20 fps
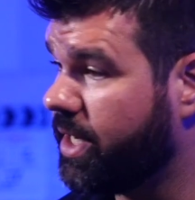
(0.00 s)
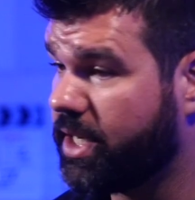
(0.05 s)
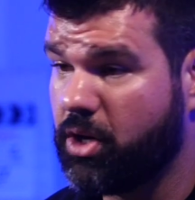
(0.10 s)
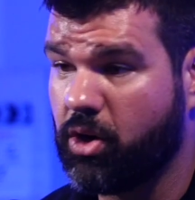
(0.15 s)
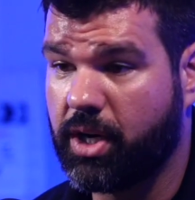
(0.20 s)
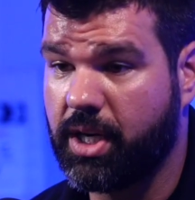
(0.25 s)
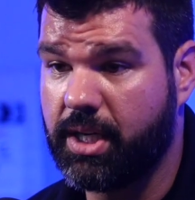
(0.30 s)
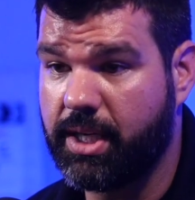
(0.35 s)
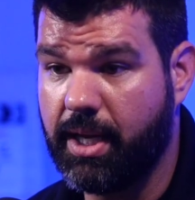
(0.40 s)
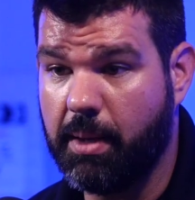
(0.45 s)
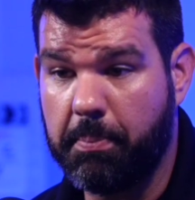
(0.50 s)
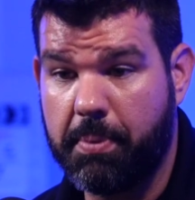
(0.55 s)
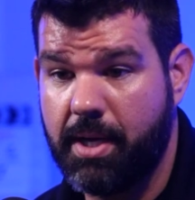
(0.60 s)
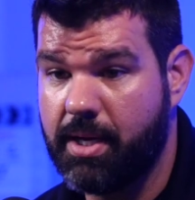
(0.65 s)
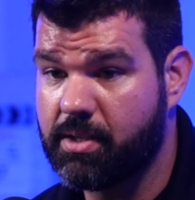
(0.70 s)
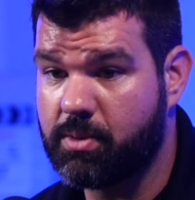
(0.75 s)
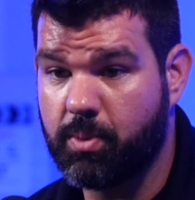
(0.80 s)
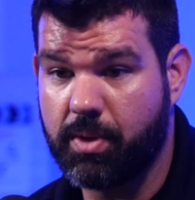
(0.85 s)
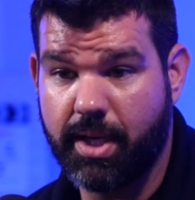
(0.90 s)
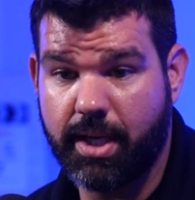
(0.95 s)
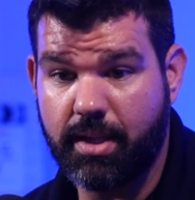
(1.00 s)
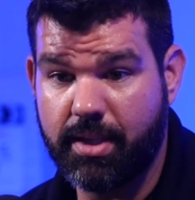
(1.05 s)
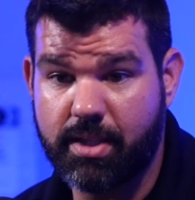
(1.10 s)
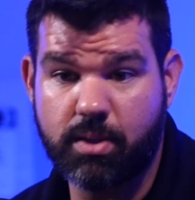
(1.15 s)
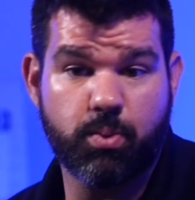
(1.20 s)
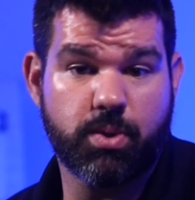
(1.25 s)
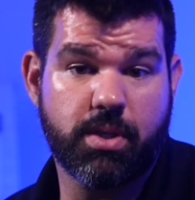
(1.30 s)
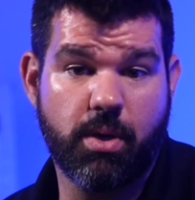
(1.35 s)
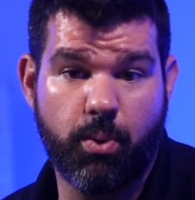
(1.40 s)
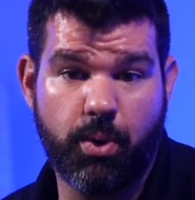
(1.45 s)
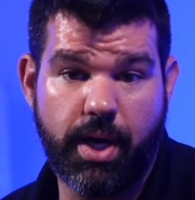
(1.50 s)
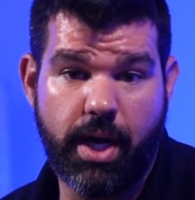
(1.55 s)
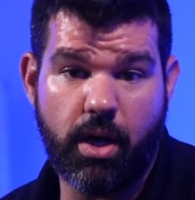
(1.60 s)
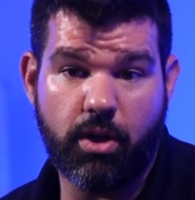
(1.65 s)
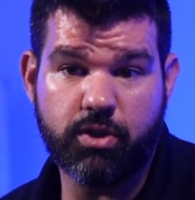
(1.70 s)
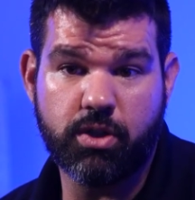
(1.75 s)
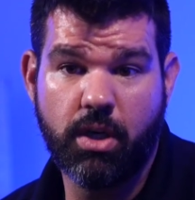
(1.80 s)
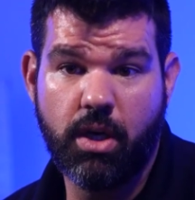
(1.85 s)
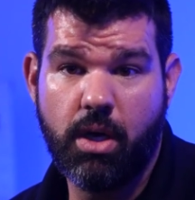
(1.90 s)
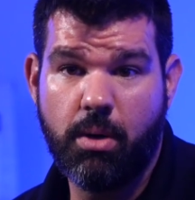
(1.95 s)
like, you're going to get pissed when they list with someone
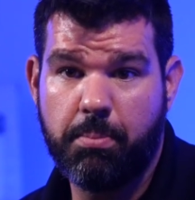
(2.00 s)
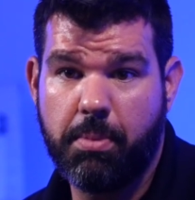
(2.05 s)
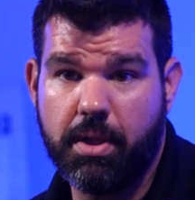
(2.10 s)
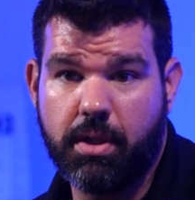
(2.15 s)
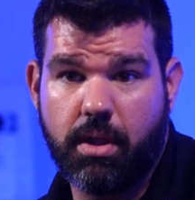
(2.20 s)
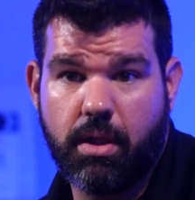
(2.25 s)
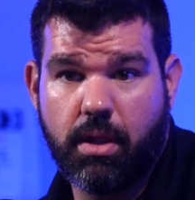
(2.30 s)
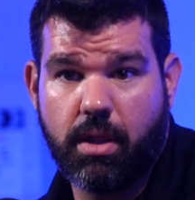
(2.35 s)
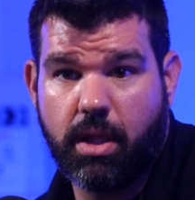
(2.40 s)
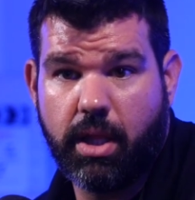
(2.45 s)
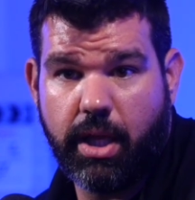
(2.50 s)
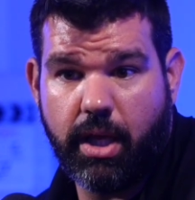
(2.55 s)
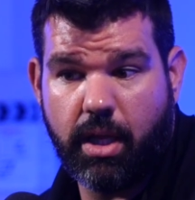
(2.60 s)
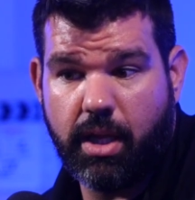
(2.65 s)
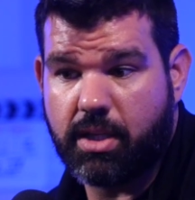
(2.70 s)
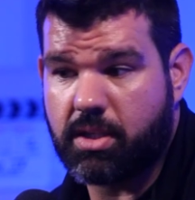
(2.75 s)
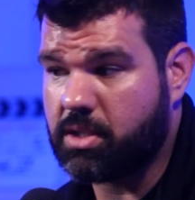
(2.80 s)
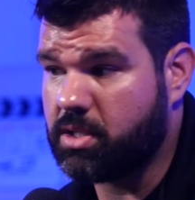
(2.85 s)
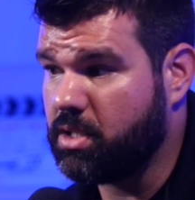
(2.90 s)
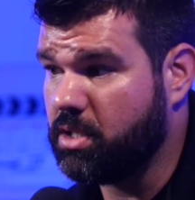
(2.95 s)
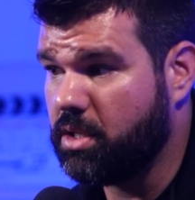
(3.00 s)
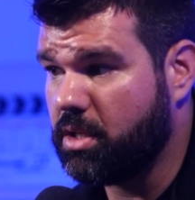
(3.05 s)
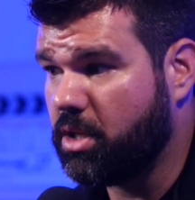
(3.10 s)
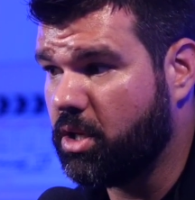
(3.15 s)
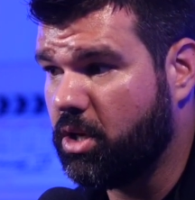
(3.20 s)
else, mm-hmm. but the it's